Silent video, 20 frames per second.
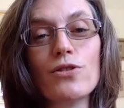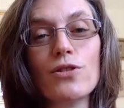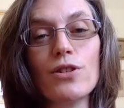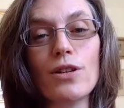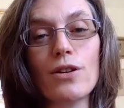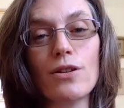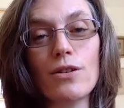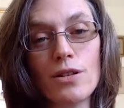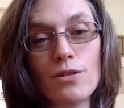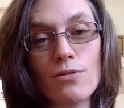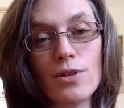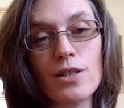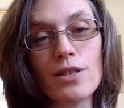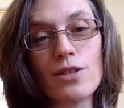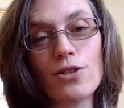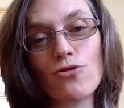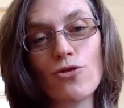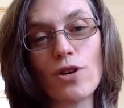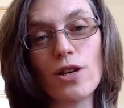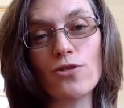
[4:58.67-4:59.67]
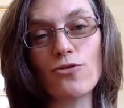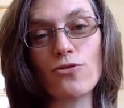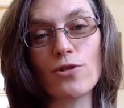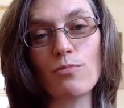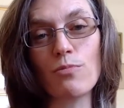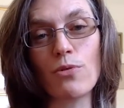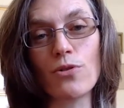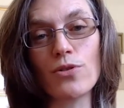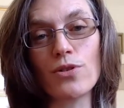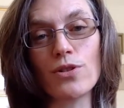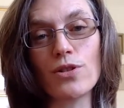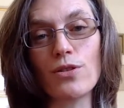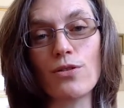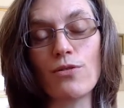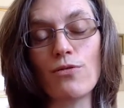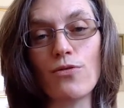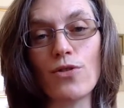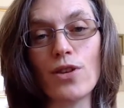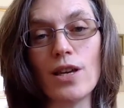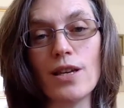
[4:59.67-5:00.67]
You know, are you in the stress response
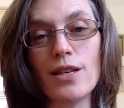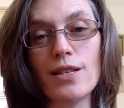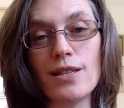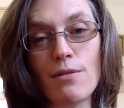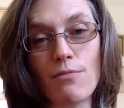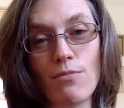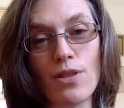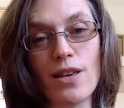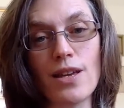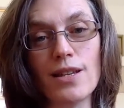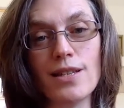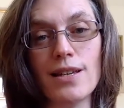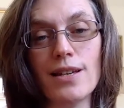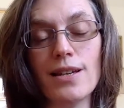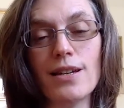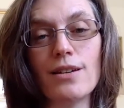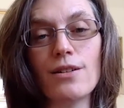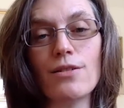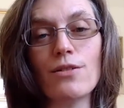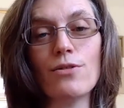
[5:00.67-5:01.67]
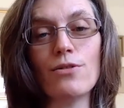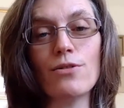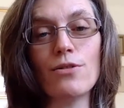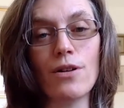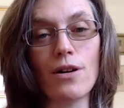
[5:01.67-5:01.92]
of the sympathetic, or